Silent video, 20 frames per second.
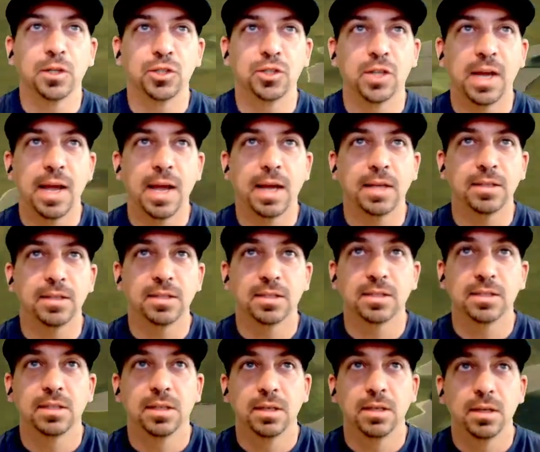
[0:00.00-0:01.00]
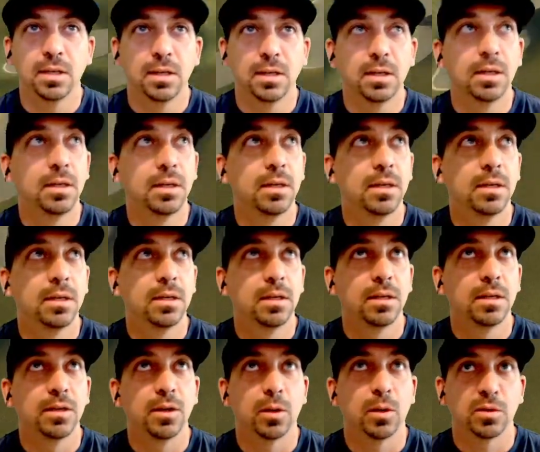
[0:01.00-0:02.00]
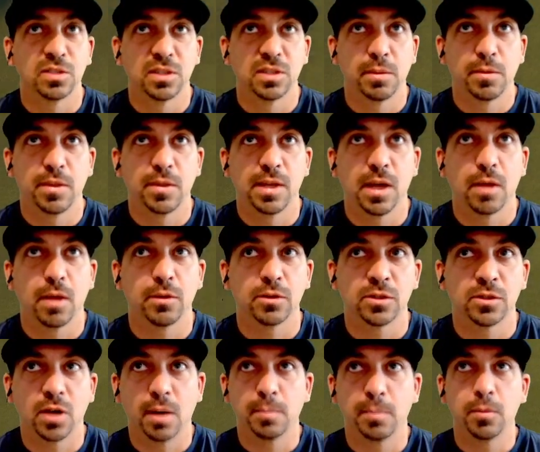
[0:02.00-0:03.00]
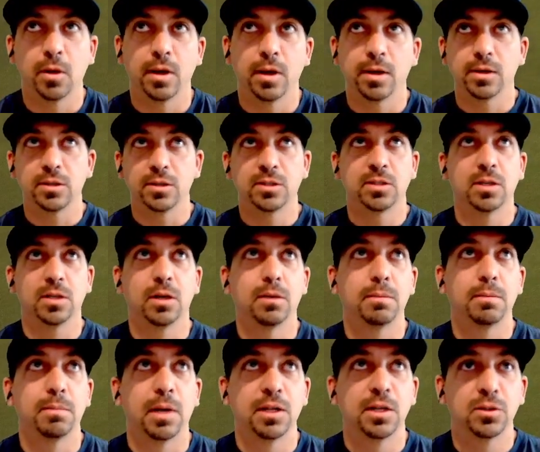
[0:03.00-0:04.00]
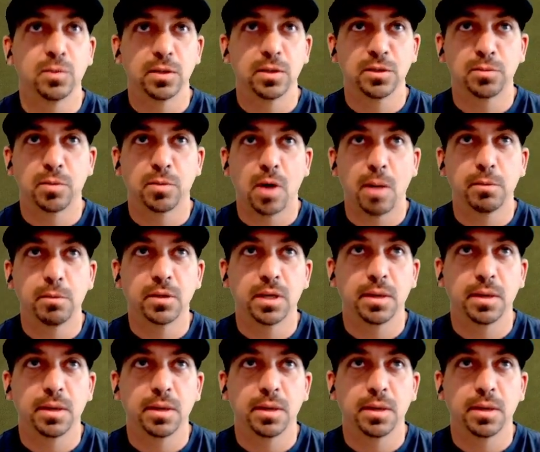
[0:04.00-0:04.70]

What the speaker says: as, some of the other top players. So my swing's probably going to